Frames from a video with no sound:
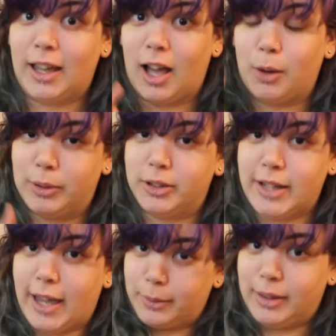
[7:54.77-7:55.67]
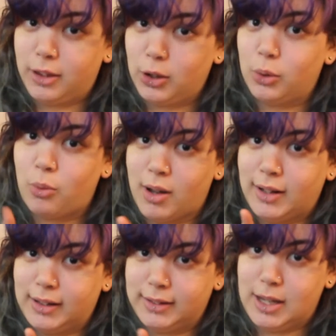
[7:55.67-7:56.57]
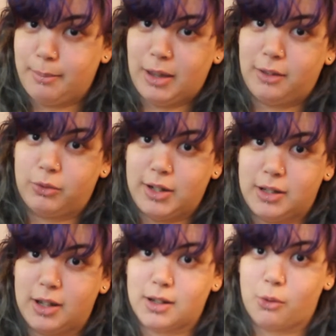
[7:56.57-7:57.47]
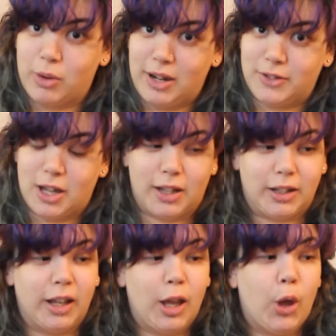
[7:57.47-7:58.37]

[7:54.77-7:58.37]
I will share with you one little tidbit of research that we've done,